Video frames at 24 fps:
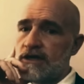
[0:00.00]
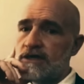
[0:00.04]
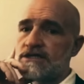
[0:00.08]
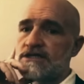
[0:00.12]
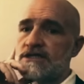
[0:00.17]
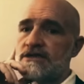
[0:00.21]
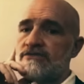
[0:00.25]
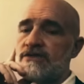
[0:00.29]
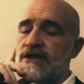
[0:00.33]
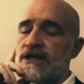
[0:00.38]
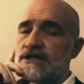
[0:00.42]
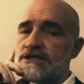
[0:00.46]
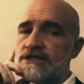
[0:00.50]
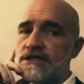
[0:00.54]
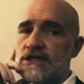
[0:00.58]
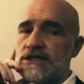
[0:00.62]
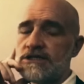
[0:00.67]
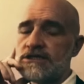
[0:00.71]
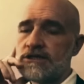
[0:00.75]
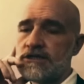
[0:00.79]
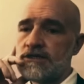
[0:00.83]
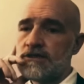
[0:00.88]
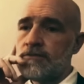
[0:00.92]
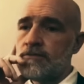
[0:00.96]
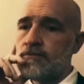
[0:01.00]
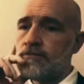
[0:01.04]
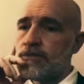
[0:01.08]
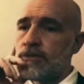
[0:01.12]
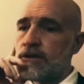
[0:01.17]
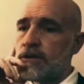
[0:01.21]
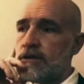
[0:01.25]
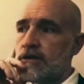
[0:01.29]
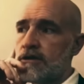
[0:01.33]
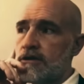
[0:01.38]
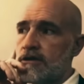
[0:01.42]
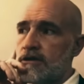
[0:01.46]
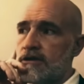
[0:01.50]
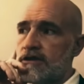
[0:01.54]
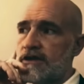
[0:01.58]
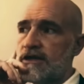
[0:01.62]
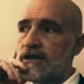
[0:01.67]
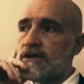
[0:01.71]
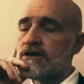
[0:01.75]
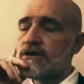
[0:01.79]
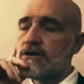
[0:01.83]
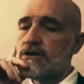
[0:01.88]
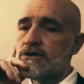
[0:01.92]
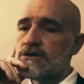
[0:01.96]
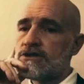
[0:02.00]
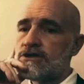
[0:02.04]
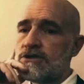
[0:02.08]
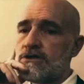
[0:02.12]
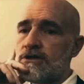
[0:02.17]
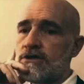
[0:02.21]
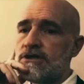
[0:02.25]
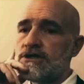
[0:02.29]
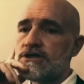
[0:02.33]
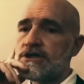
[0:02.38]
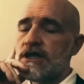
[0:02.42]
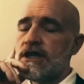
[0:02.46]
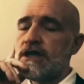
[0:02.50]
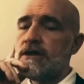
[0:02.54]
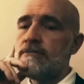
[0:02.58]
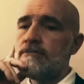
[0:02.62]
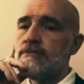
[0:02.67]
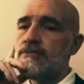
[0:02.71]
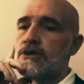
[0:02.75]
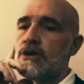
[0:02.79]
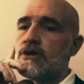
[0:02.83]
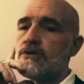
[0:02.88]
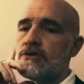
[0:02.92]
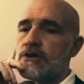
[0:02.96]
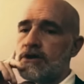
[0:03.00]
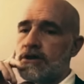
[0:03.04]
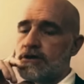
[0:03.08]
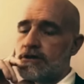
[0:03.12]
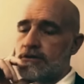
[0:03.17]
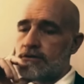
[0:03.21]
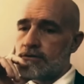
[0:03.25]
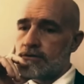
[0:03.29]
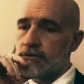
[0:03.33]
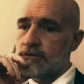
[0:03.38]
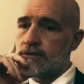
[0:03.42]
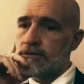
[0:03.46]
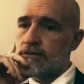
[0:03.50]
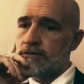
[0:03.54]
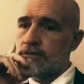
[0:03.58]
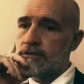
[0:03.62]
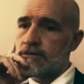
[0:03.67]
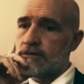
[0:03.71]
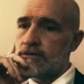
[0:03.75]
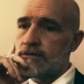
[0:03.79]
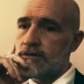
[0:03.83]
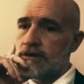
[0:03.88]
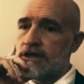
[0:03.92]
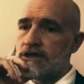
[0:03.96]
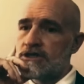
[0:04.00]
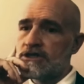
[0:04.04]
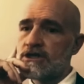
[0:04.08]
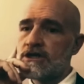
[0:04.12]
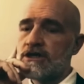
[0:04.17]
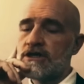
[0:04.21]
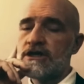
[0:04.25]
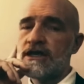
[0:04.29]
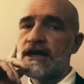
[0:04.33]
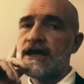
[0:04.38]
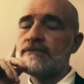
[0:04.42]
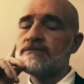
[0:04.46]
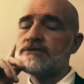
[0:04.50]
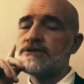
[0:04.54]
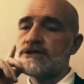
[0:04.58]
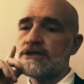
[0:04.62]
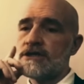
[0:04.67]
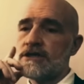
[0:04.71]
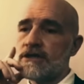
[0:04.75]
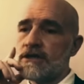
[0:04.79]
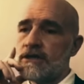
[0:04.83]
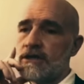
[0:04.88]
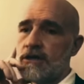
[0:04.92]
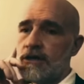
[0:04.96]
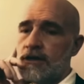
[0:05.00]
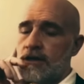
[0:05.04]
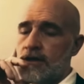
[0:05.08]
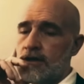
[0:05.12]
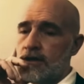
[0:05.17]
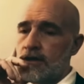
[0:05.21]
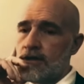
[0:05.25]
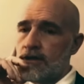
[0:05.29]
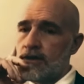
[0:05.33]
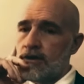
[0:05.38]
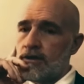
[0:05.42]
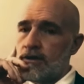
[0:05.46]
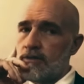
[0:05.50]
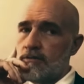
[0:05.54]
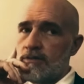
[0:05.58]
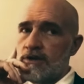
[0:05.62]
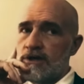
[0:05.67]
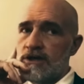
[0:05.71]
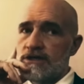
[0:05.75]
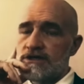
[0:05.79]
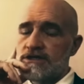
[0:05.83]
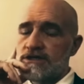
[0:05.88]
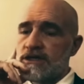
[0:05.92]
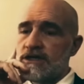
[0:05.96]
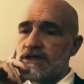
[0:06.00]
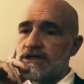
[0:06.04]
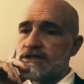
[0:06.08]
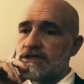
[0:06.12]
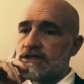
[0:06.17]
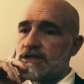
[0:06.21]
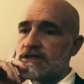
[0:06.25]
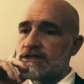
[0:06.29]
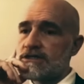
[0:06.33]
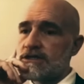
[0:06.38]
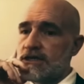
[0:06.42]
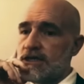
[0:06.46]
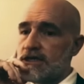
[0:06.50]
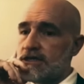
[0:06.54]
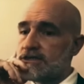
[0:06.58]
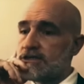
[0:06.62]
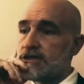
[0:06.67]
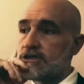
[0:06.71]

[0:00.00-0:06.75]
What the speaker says: Their civilization, their culture is imploding. It's collapsing because it just